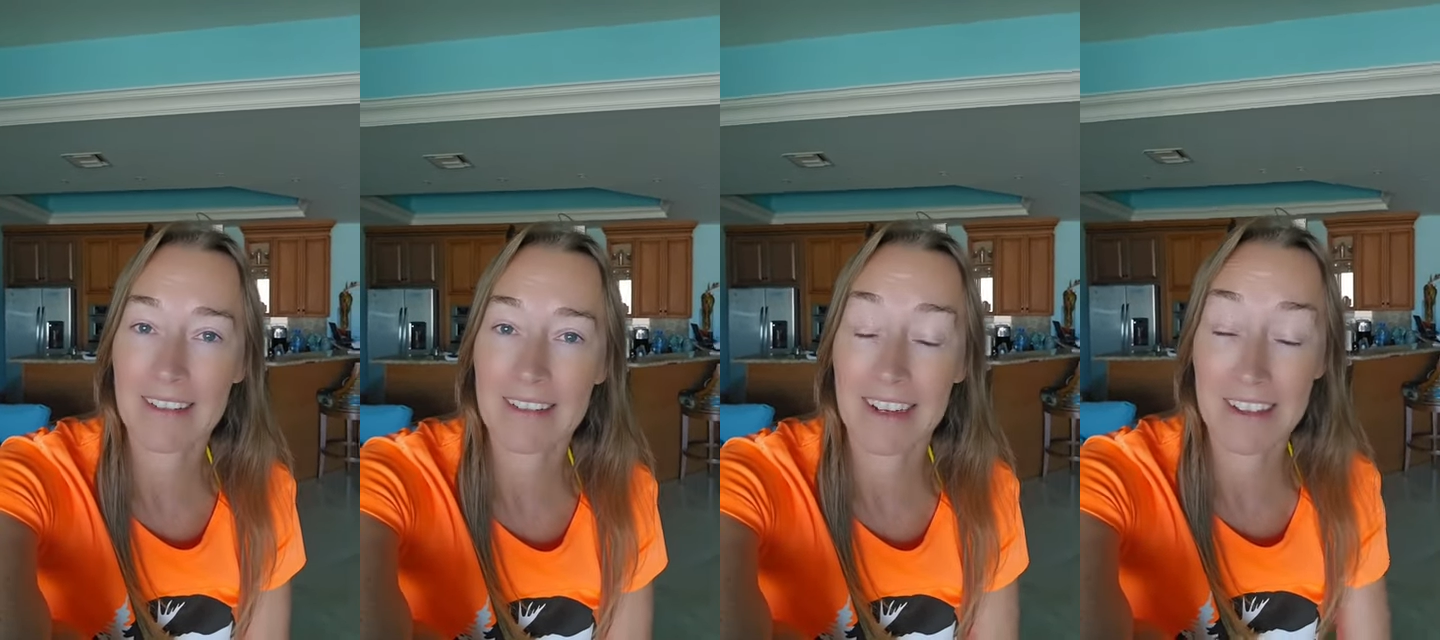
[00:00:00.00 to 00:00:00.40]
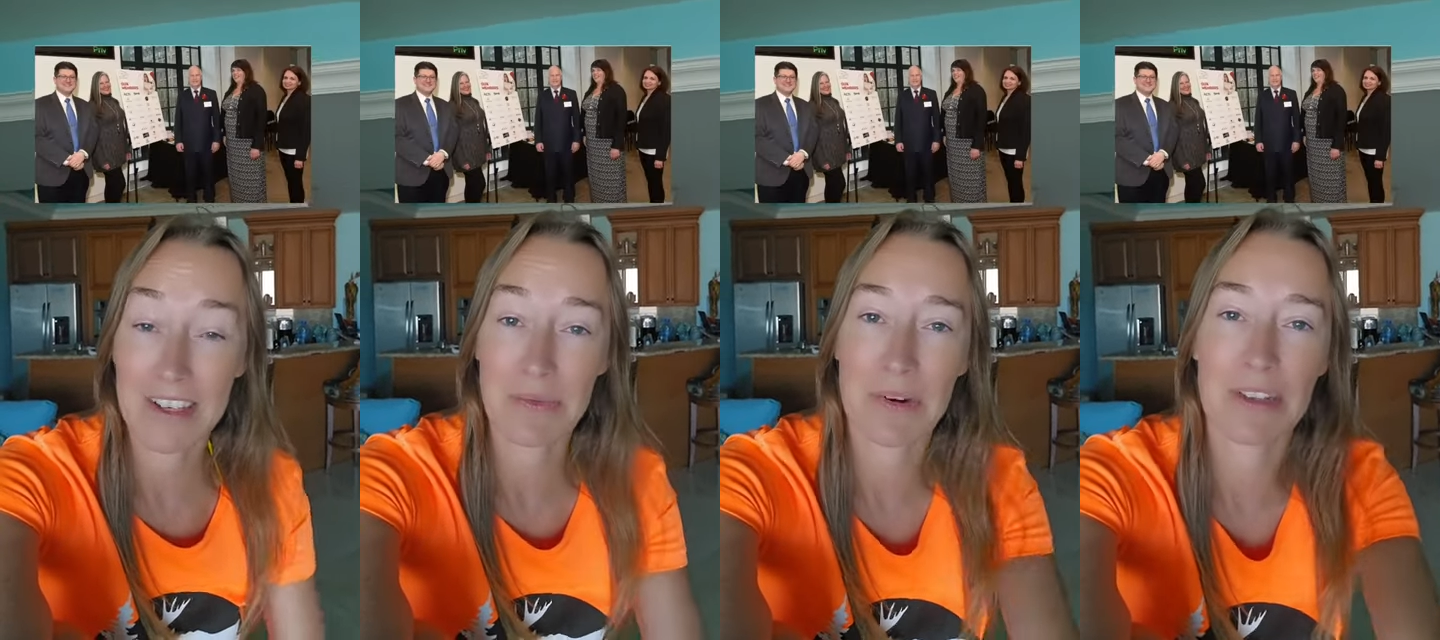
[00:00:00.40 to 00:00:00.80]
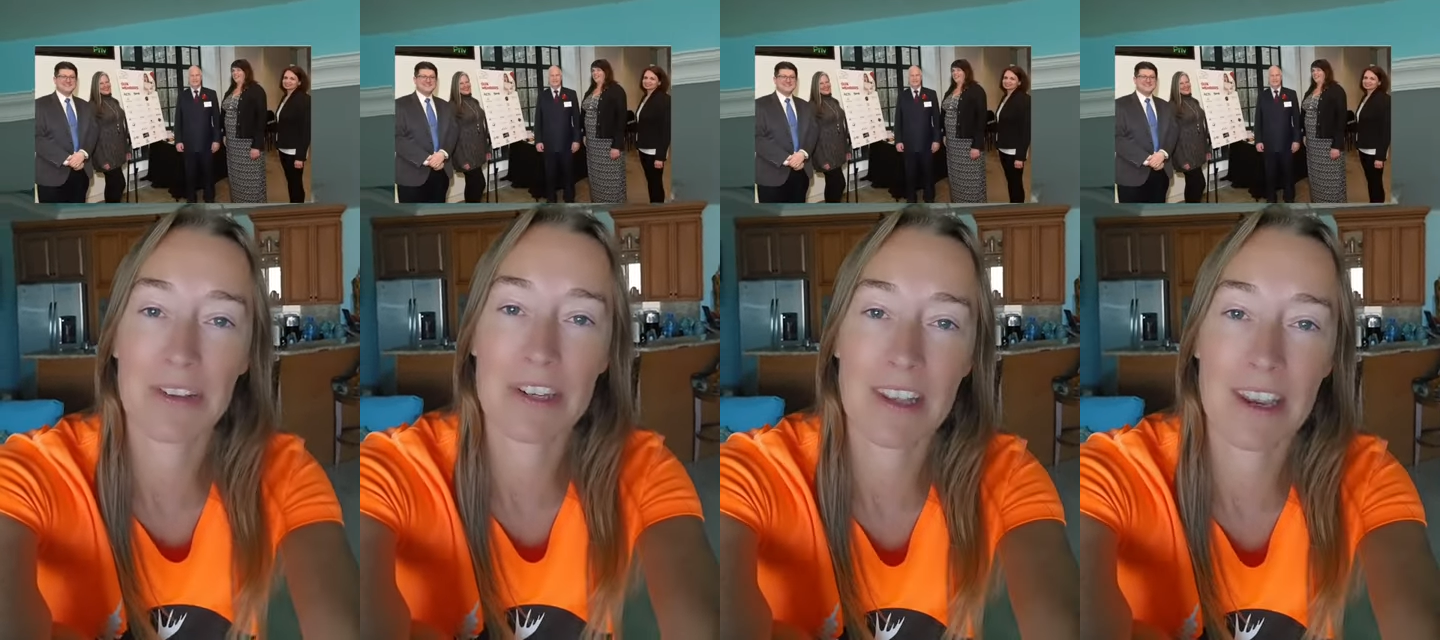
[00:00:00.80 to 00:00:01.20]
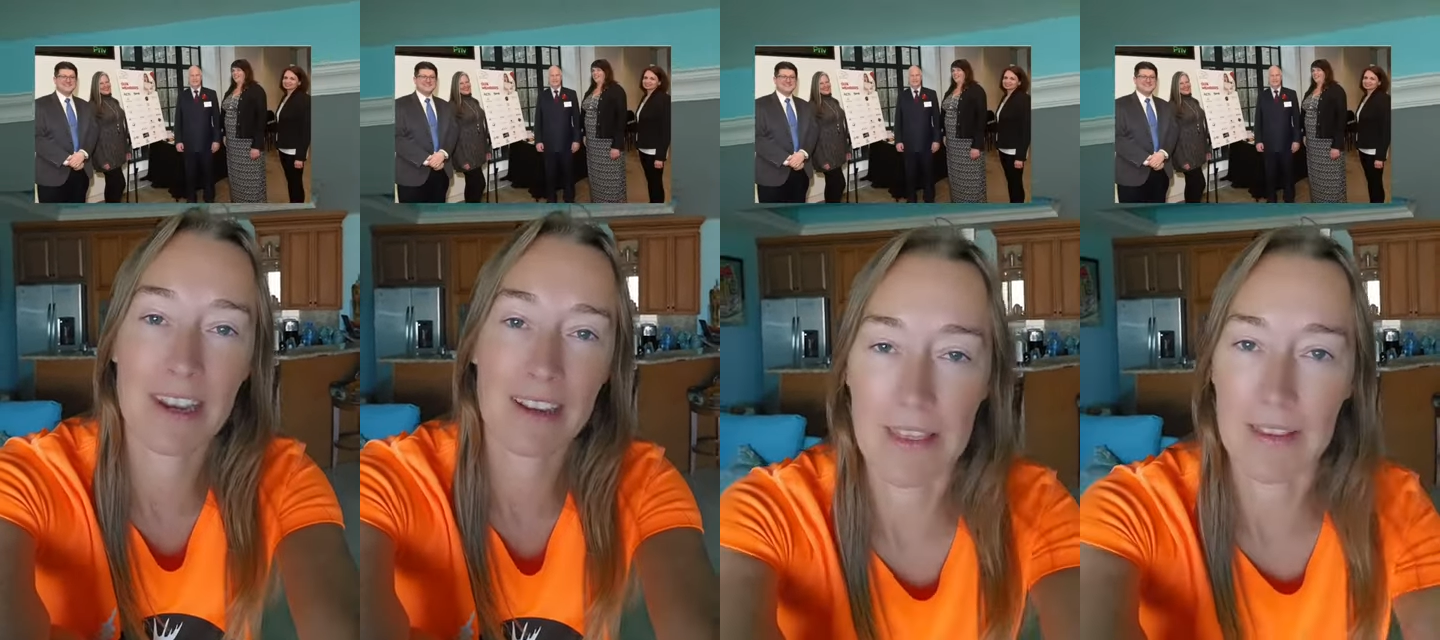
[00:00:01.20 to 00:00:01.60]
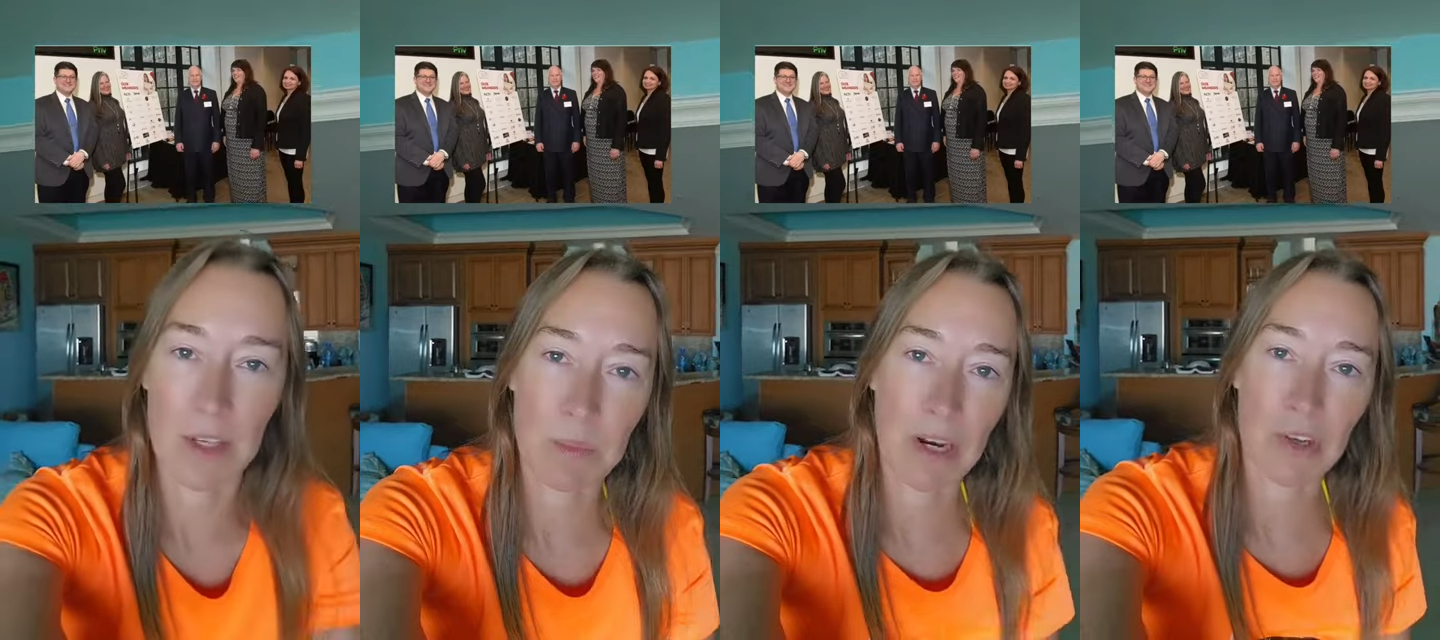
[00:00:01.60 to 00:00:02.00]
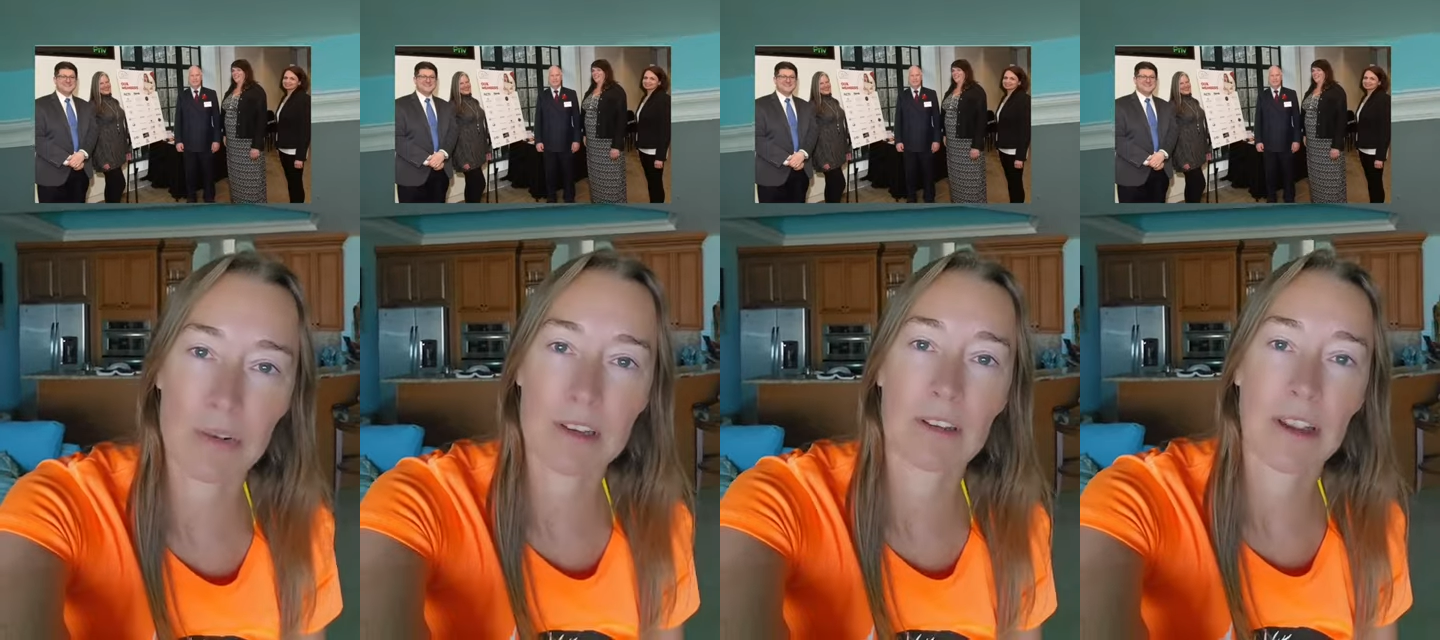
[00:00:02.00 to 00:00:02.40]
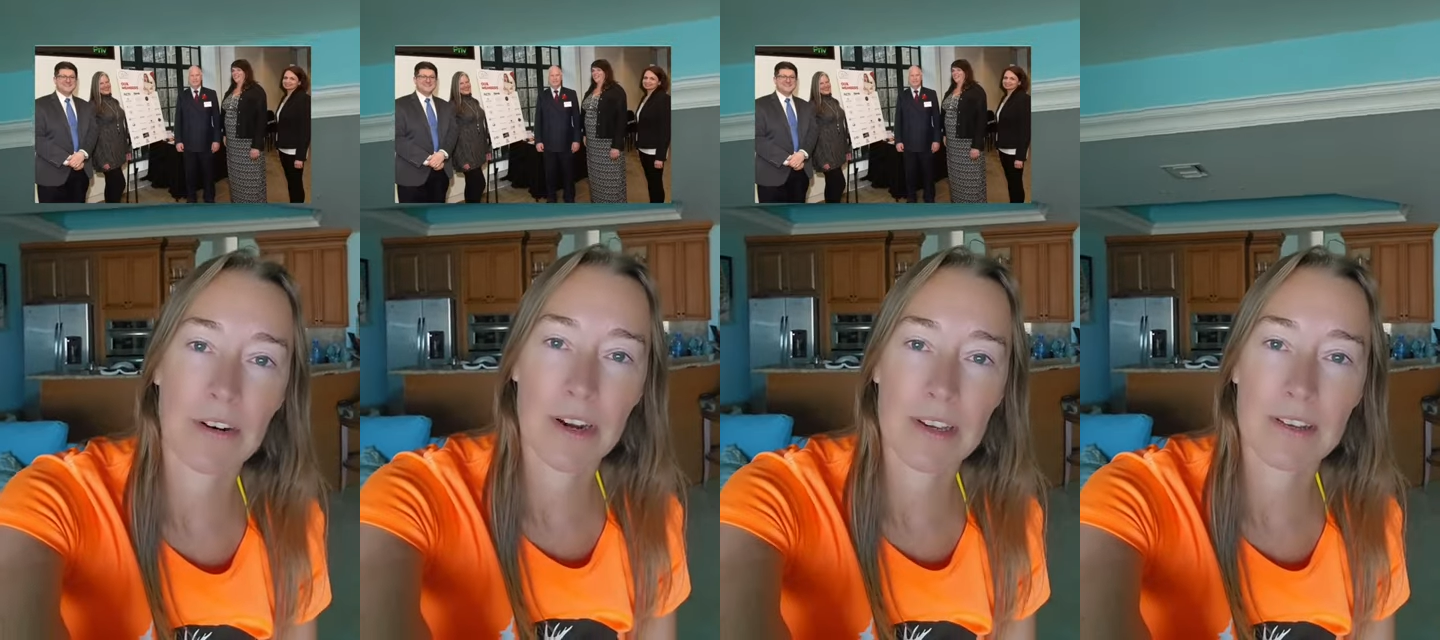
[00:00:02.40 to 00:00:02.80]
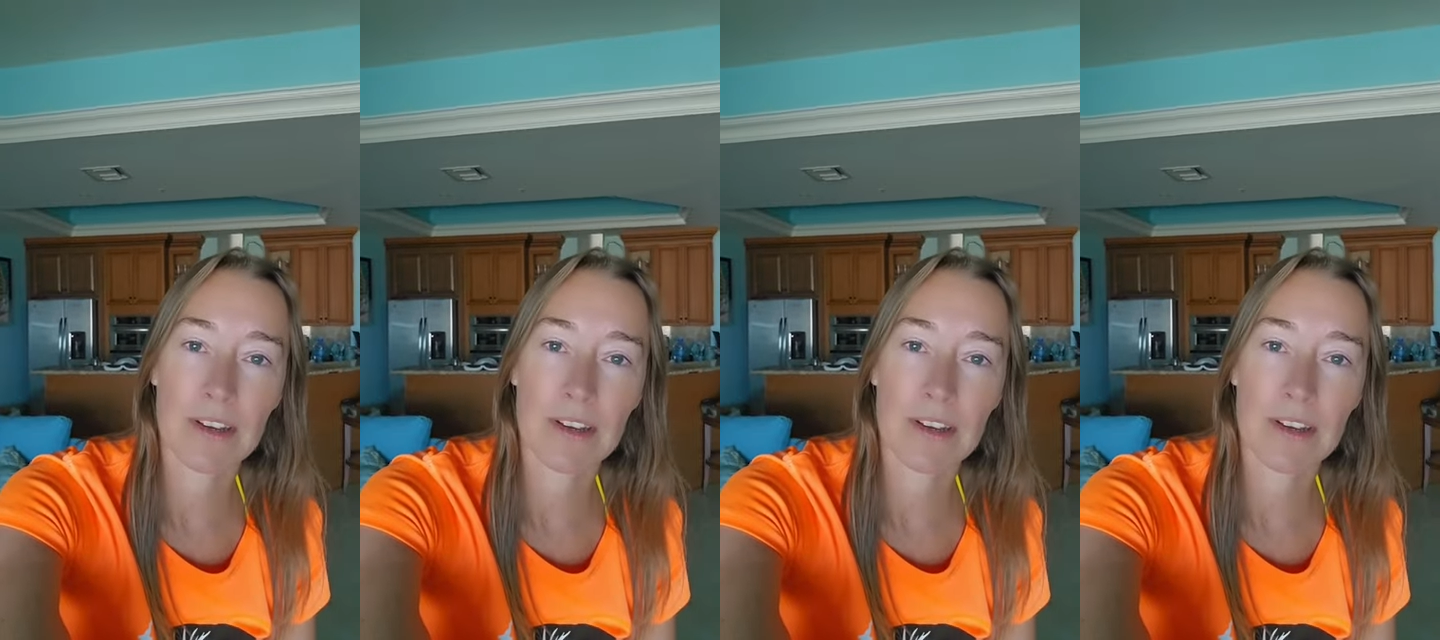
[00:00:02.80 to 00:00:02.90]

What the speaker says: And this is what it looks like. I think this picture is hilarious.